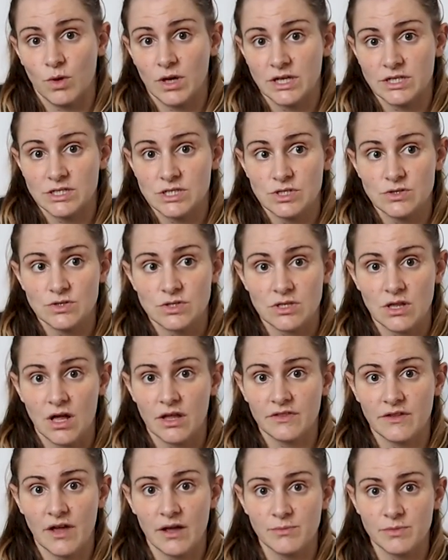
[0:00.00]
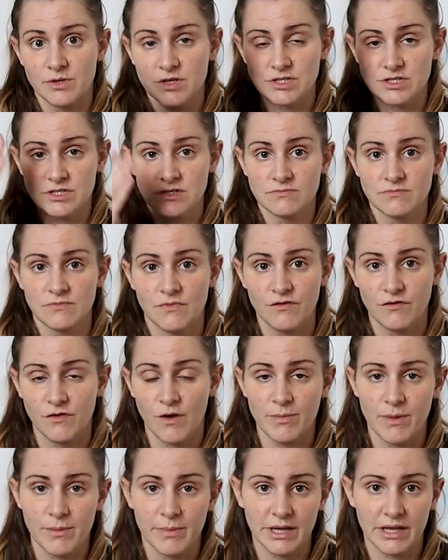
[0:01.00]
wanting to use cloth diapers
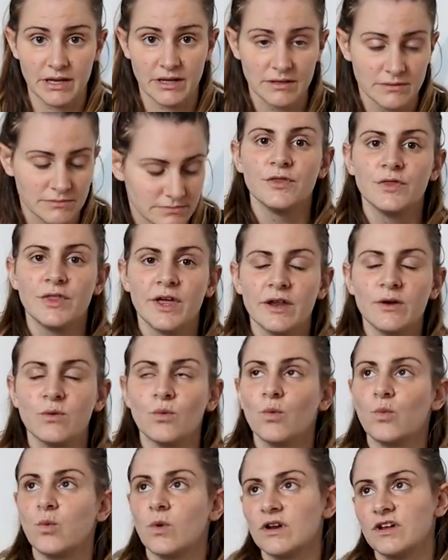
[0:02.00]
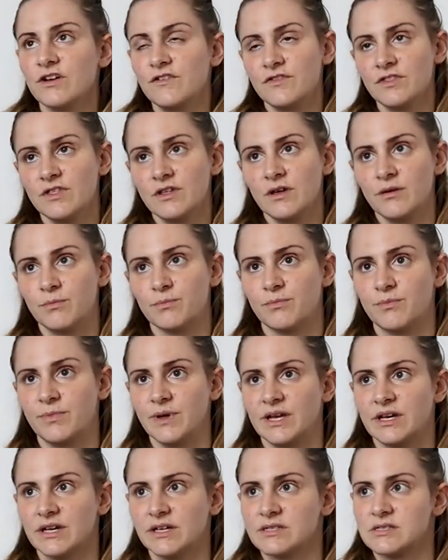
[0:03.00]
from the beginning. Then one of the
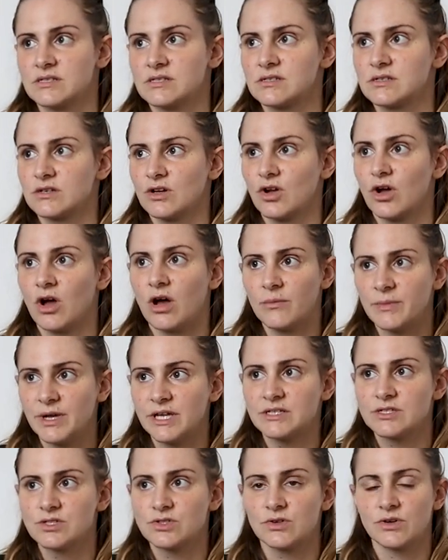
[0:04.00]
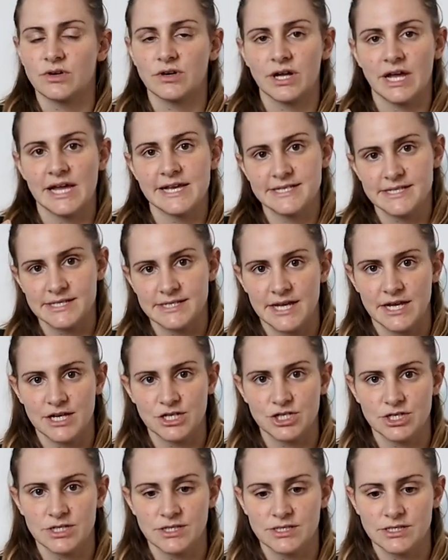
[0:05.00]
biggest comments or
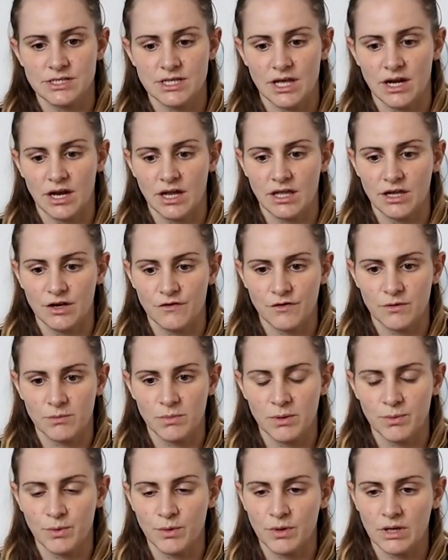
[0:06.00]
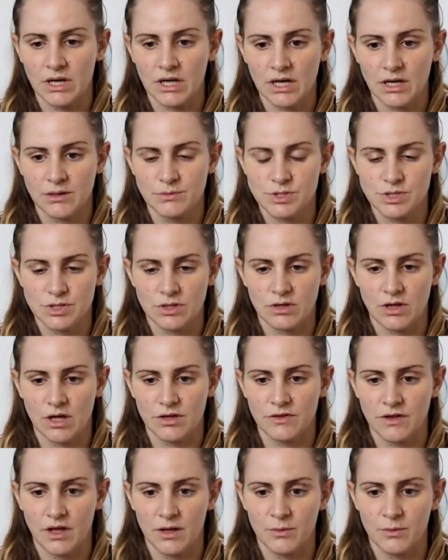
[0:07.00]
hesitations that I hear from people when it comes to cloth